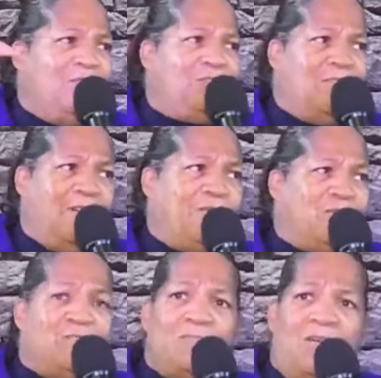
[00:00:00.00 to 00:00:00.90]
no thought
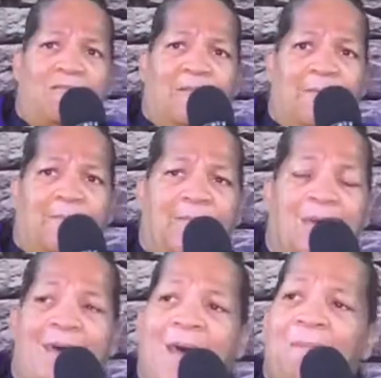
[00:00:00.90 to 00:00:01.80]
for tomorrow.
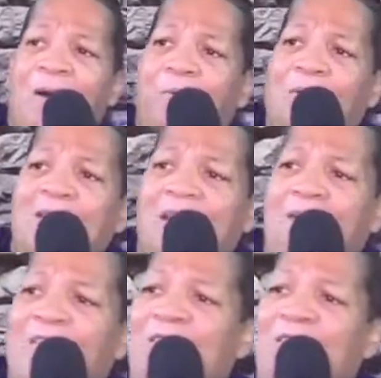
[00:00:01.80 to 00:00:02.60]
But whatever